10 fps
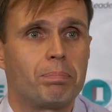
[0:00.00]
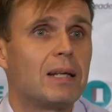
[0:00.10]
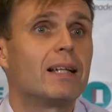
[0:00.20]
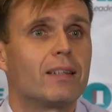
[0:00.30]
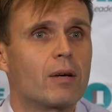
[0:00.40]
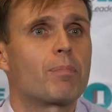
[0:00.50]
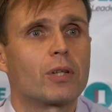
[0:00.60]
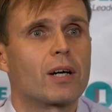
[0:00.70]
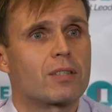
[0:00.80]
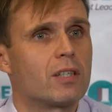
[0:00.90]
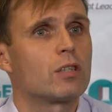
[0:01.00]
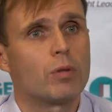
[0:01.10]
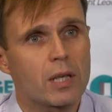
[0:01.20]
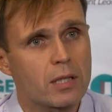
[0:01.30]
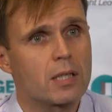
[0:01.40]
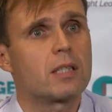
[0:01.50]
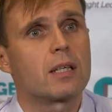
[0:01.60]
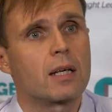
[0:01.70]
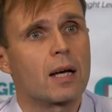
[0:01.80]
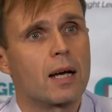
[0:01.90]
build their products into the
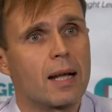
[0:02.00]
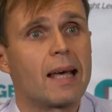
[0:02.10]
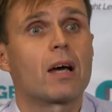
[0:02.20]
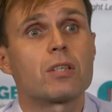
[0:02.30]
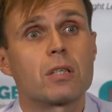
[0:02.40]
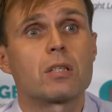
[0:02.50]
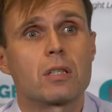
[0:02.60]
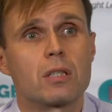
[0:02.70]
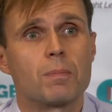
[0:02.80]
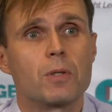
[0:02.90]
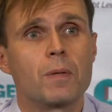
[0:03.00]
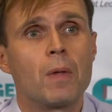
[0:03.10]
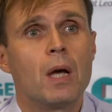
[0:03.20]
existing legacy systems.